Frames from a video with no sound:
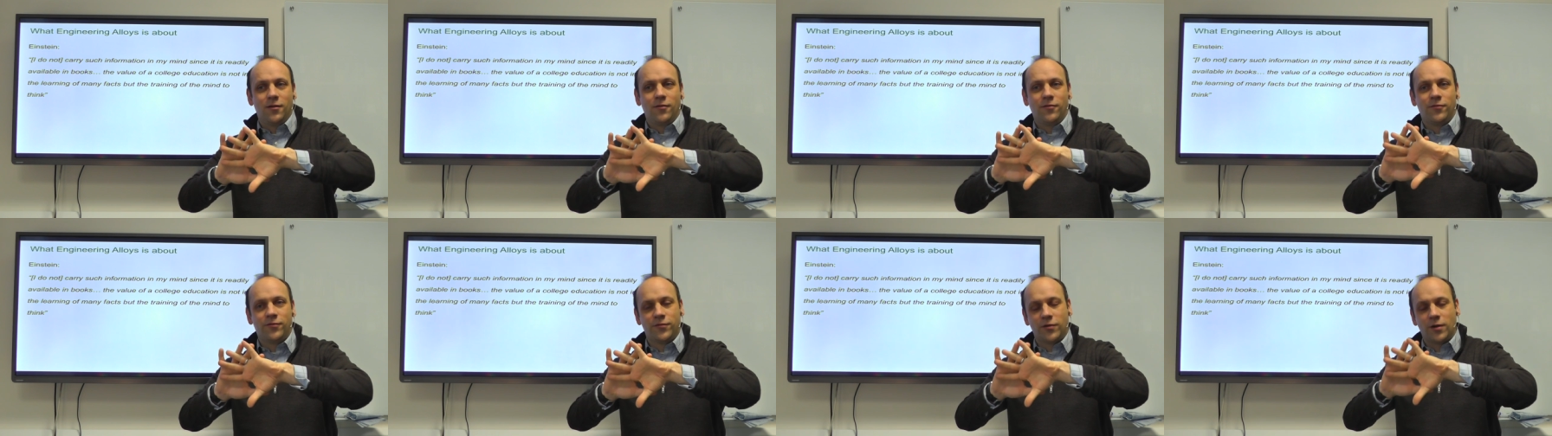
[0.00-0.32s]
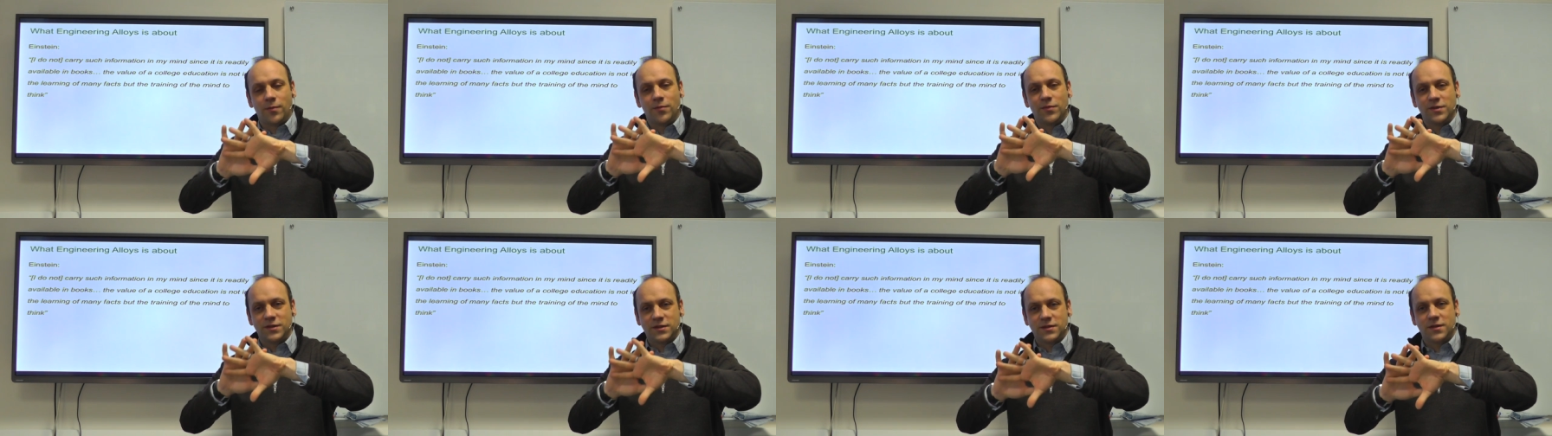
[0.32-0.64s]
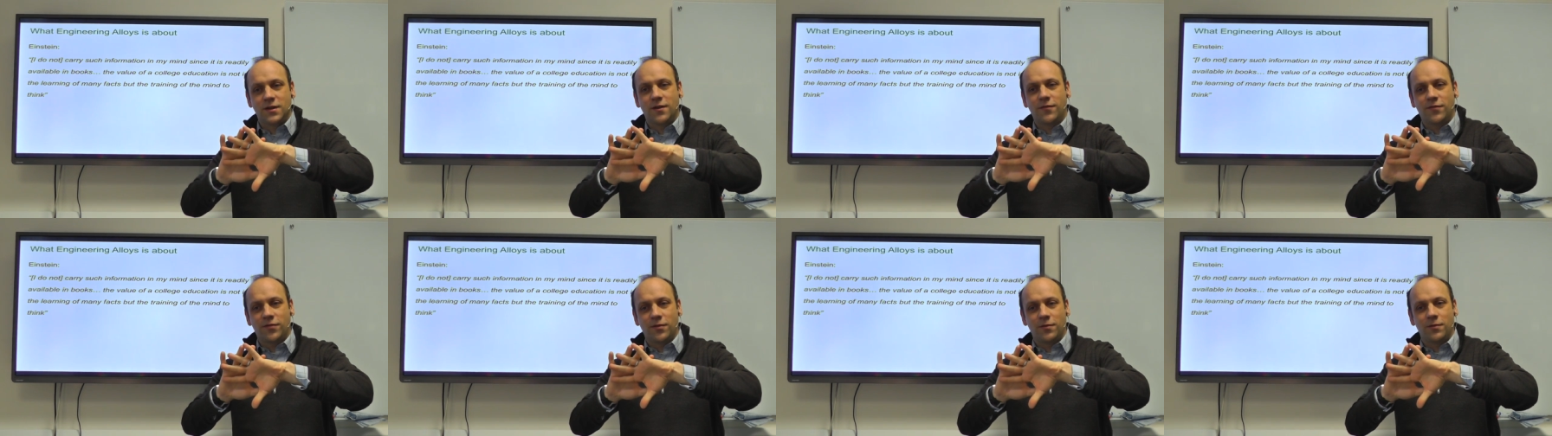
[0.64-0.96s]
from the
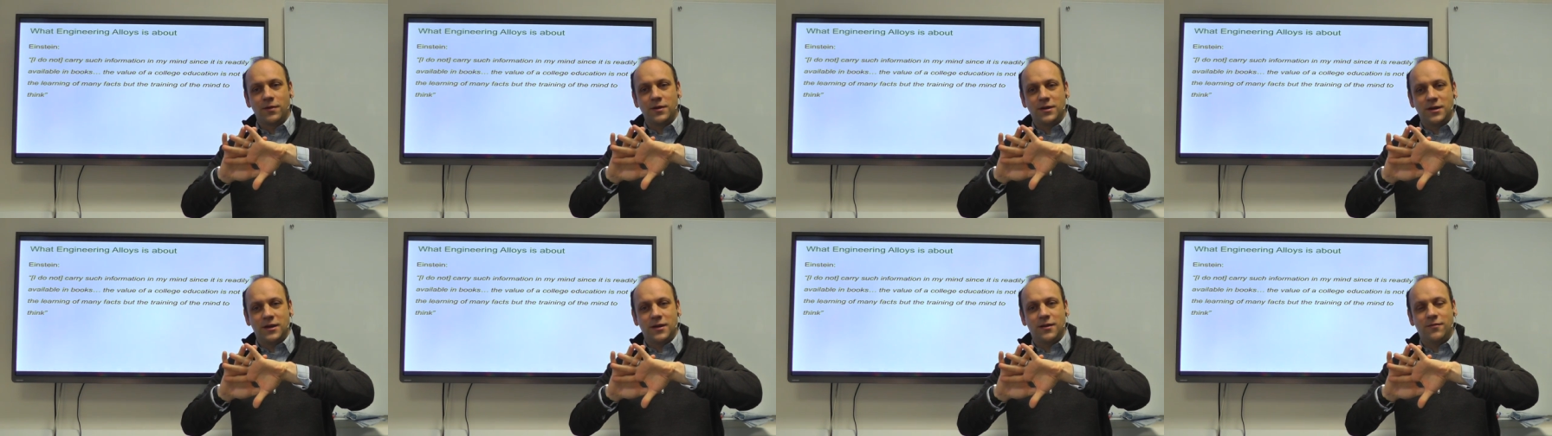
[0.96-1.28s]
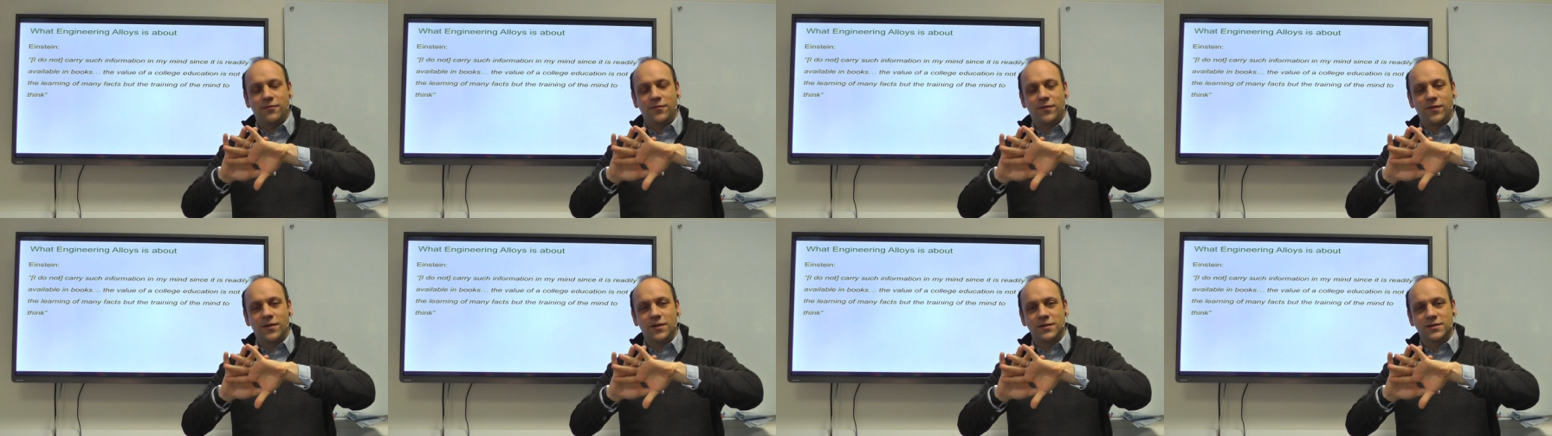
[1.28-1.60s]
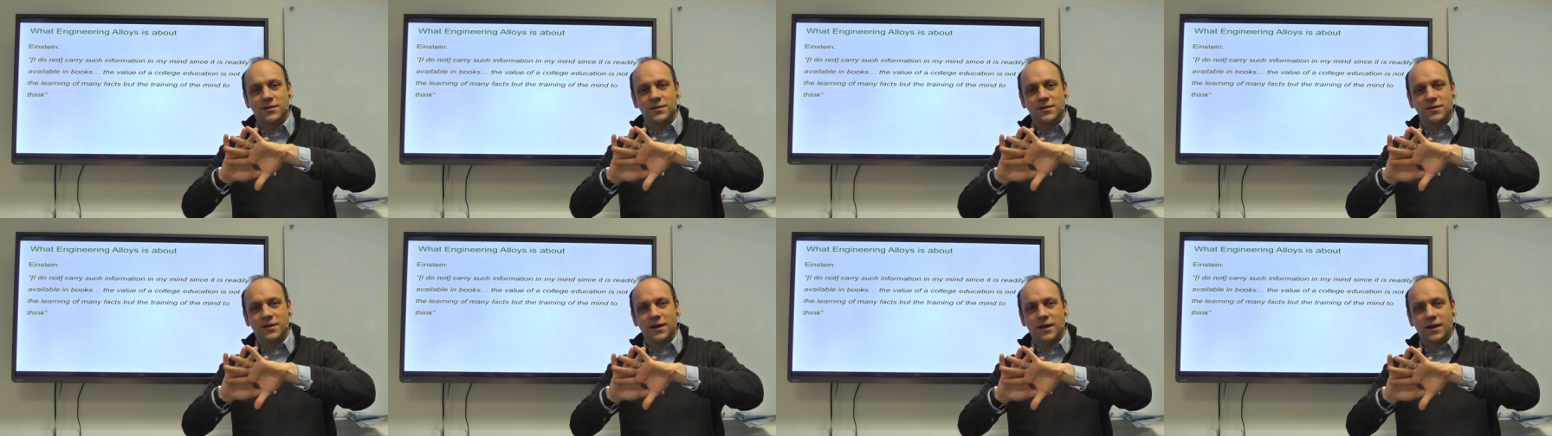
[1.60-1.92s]
stuff that we did in
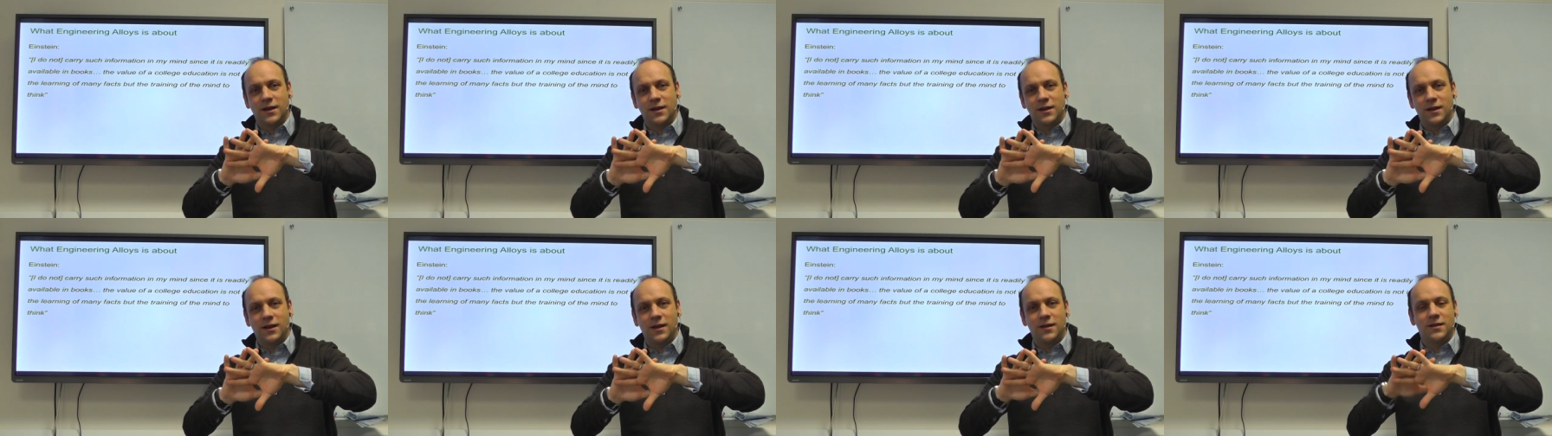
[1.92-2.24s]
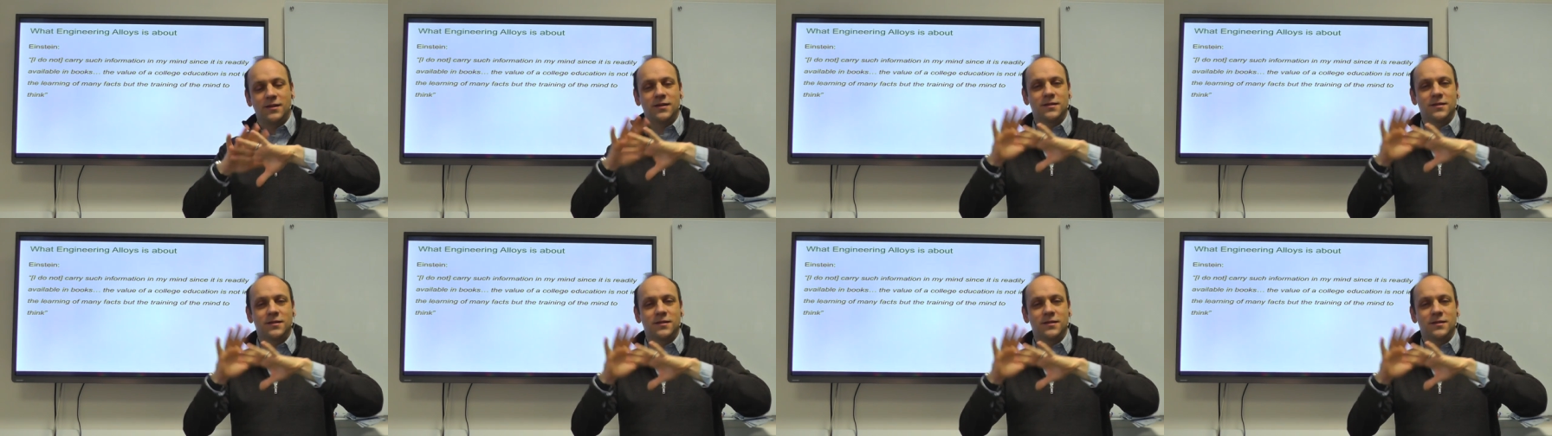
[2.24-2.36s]
first and second year,